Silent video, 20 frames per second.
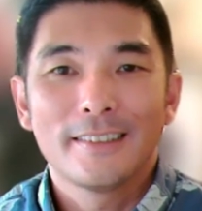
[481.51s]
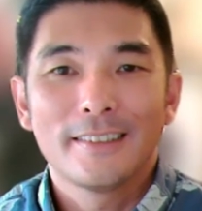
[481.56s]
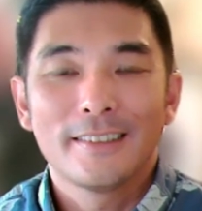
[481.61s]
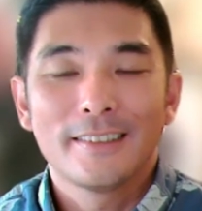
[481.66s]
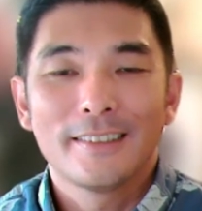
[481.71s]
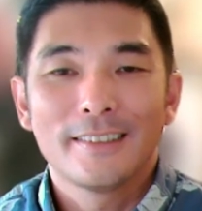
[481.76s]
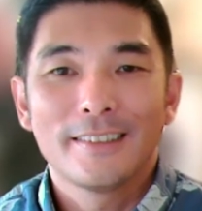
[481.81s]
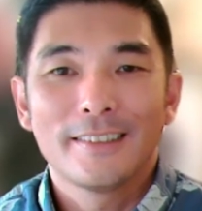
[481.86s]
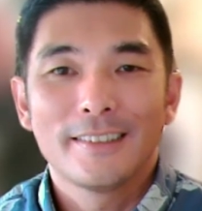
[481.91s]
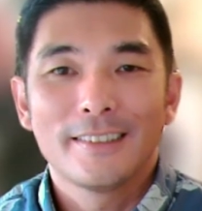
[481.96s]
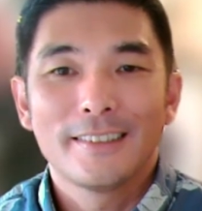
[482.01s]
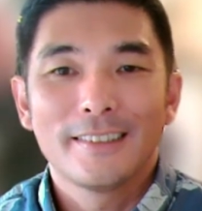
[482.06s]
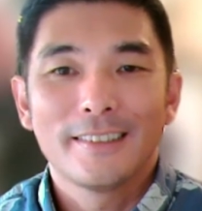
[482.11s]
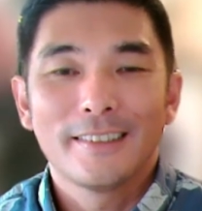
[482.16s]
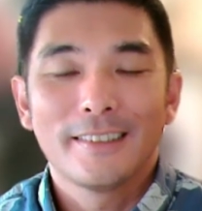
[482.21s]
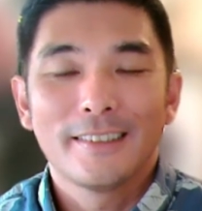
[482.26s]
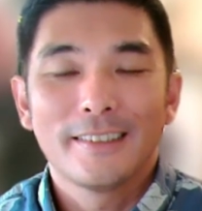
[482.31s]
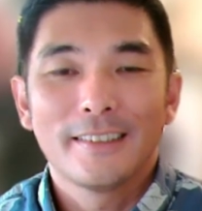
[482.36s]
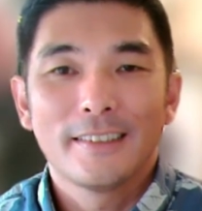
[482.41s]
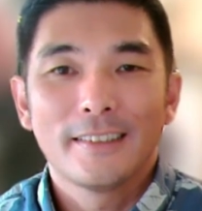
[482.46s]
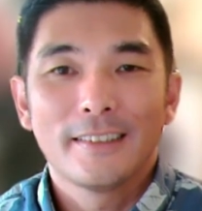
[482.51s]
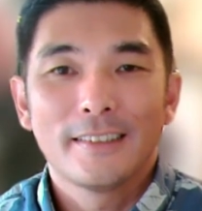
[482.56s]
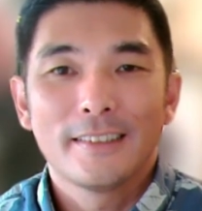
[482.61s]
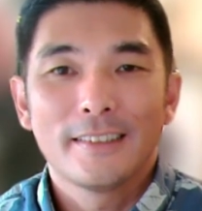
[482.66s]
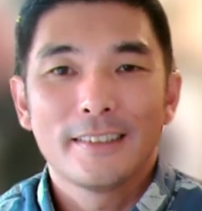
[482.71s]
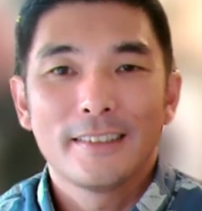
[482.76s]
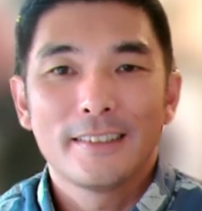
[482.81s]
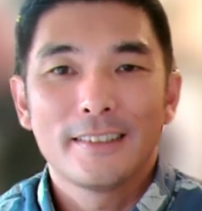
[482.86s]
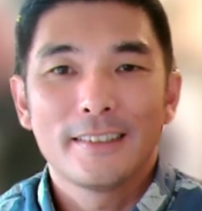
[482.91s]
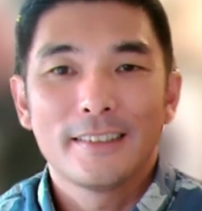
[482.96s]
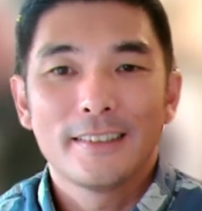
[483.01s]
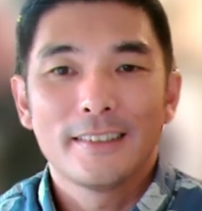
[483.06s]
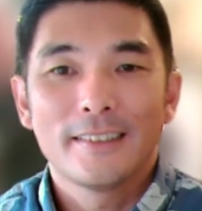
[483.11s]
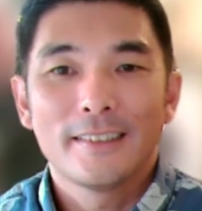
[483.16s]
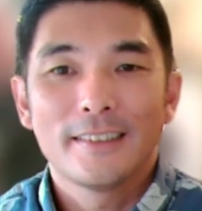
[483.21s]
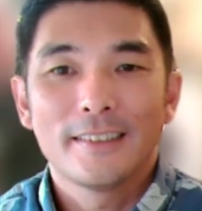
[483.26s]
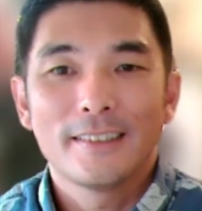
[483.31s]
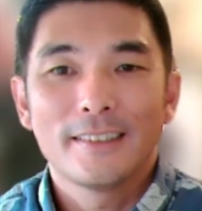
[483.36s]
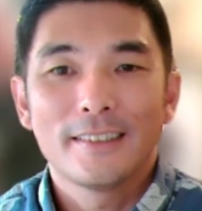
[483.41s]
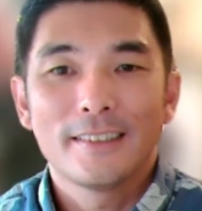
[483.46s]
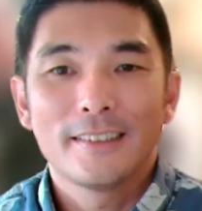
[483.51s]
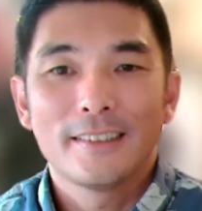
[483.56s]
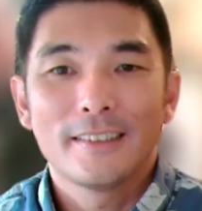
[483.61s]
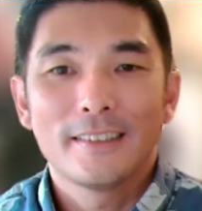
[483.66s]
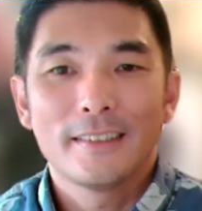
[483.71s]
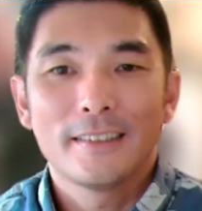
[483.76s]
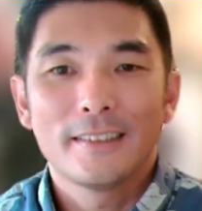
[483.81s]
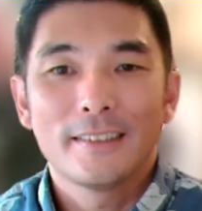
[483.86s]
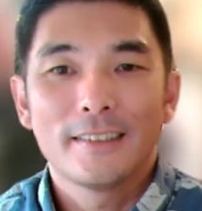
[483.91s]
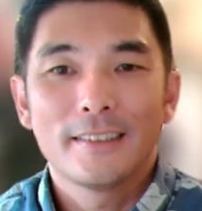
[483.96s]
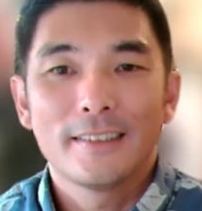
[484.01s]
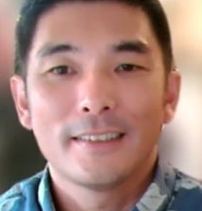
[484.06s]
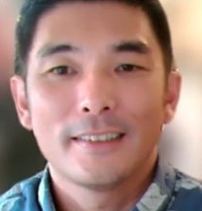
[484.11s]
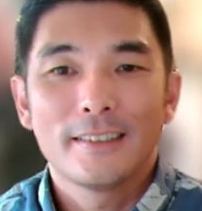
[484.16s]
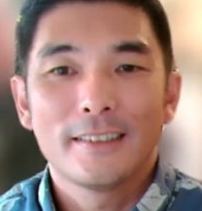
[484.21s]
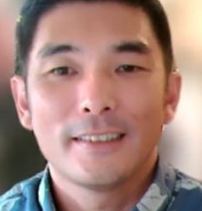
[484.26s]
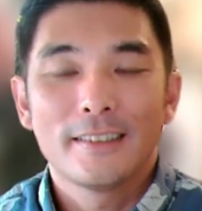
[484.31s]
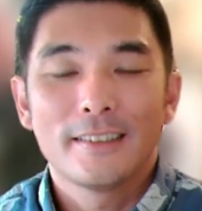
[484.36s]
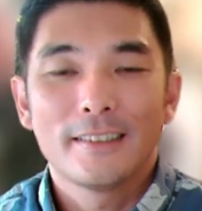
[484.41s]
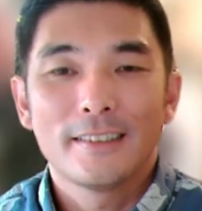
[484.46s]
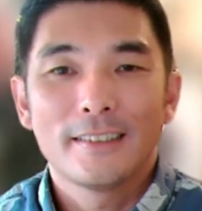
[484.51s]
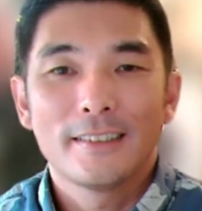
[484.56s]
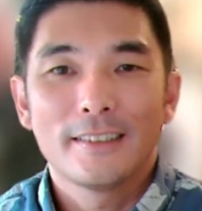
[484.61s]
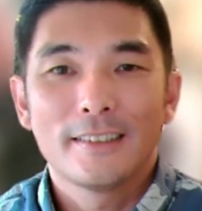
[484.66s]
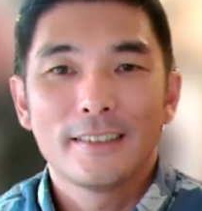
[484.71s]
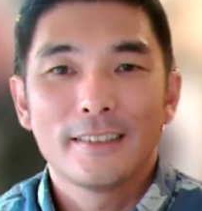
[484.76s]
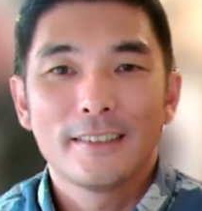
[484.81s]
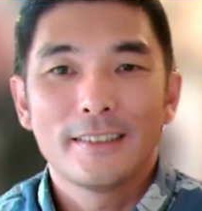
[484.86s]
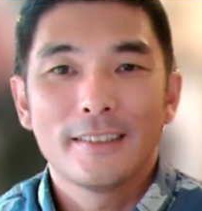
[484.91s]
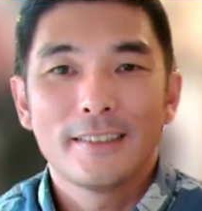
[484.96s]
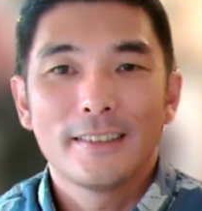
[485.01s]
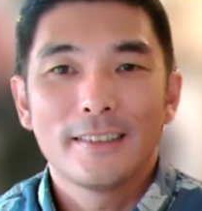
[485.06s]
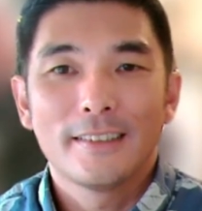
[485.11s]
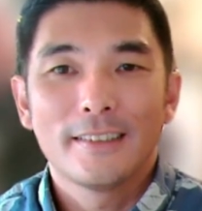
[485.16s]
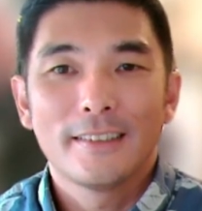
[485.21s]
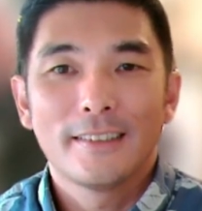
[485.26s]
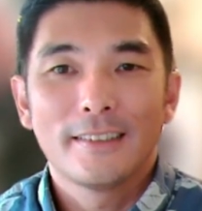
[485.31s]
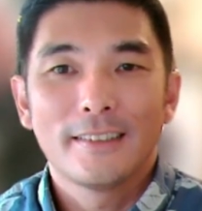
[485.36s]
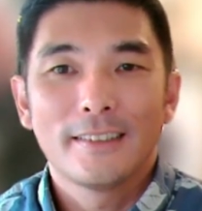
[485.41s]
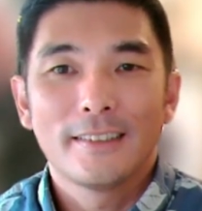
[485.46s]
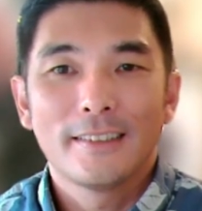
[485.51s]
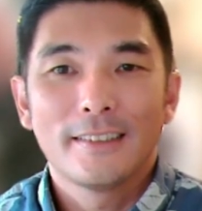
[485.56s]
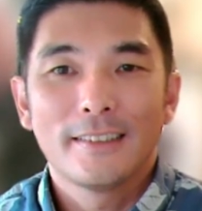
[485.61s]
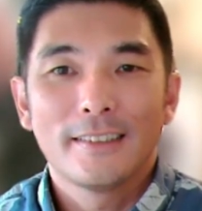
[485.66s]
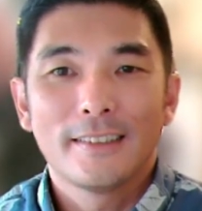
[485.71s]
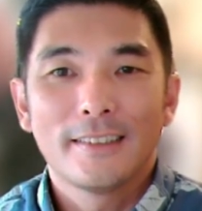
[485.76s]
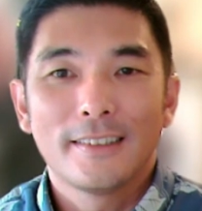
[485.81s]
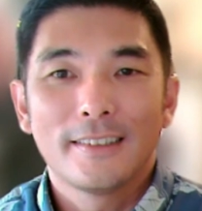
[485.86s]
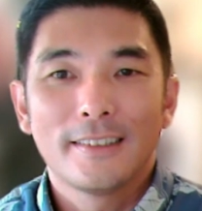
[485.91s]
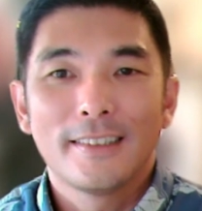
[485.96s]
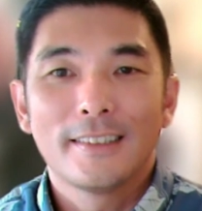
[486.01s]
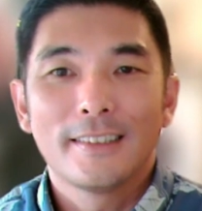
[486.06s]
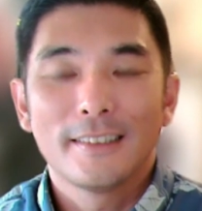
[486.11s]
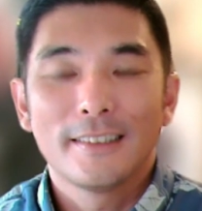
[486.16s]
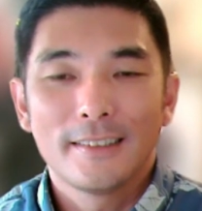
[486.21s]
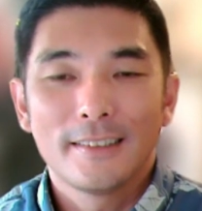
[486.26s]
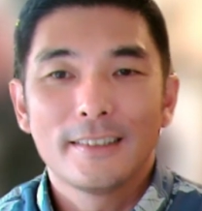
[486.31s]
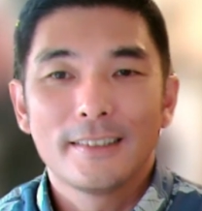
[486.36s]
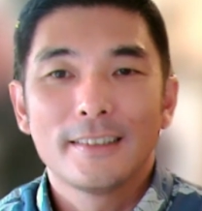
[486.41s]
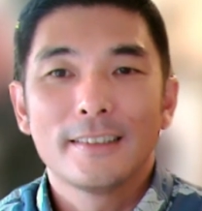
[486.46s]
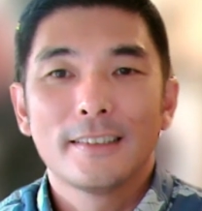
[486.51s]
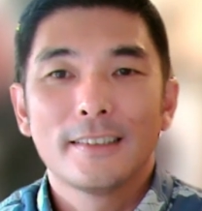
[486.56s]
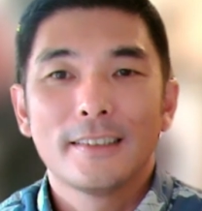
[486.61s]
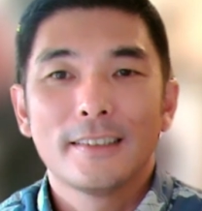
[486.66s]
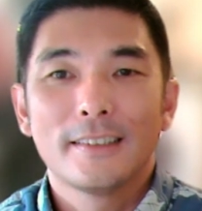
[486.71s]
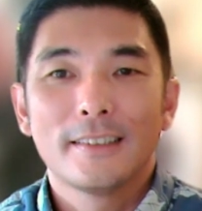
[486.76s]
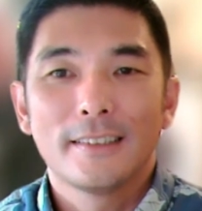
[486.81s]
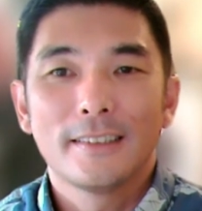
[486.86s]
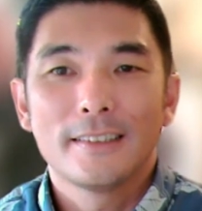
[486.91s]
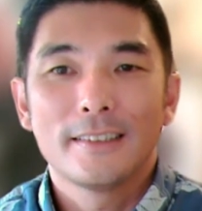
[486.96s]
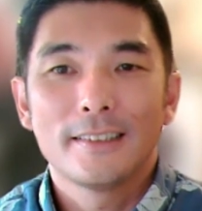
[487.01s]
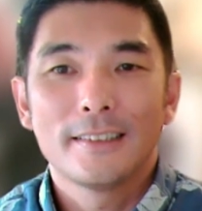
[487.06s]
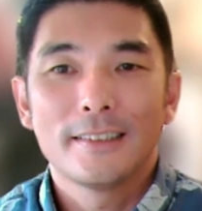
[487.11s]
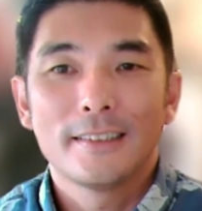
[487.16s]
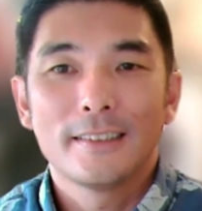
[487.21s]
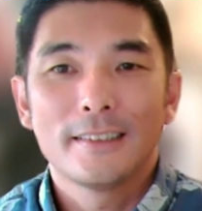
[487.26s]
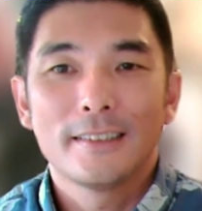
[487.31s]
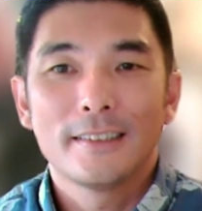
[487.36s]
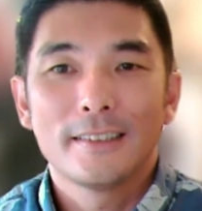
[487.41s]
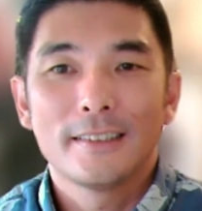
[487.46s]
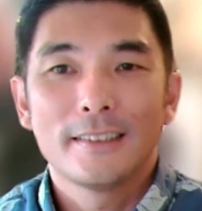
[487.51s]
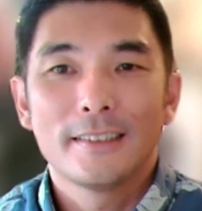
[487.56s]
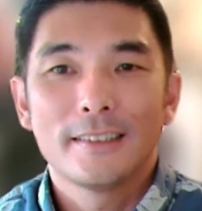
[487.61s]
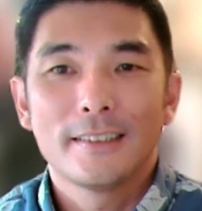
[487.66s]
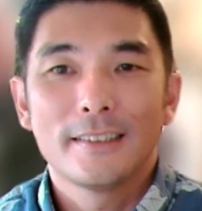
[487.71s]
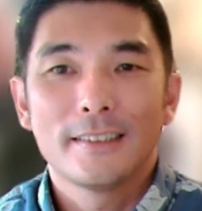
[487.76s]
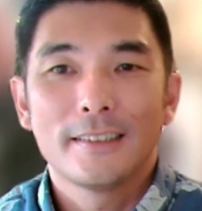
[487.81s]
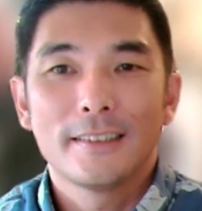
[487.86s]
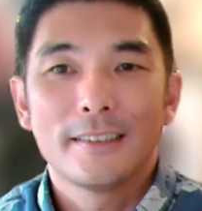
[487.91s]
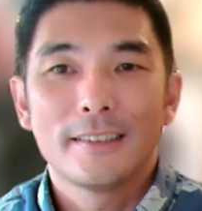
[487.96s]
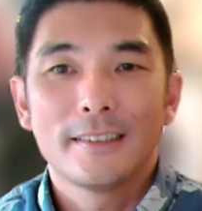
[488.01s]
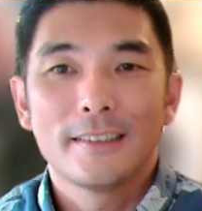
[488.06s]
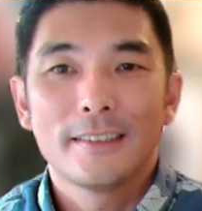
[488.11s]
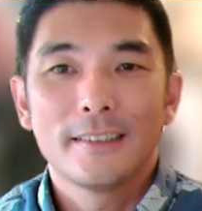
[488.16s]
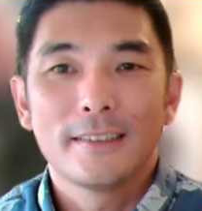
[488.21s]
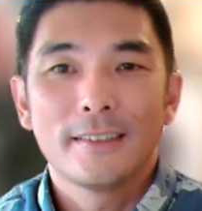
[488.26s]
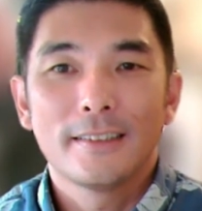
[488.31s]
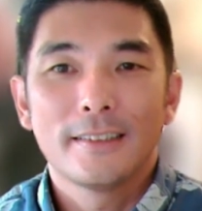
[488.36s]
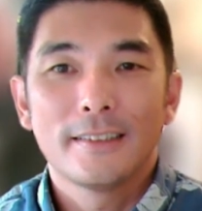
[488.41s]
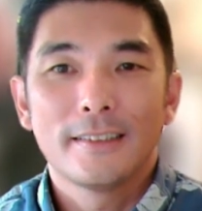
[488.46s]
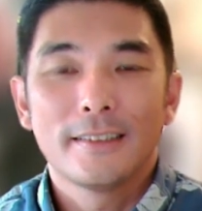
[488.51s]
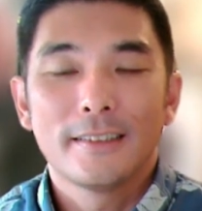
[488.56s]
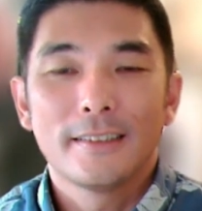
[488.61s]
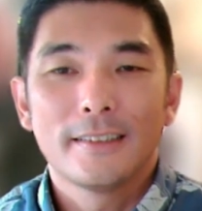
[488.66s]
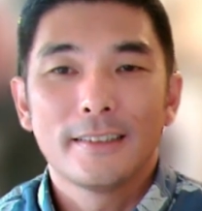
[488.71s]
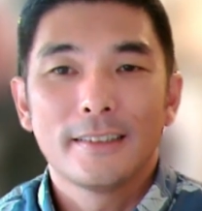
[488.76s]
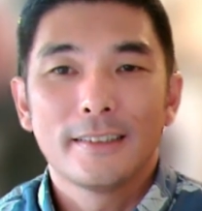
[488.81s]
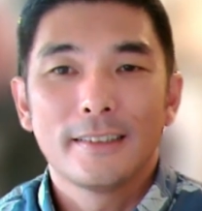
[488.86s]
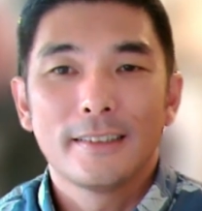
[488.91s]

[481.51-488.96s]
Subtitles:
No words are spoken by the person on screen.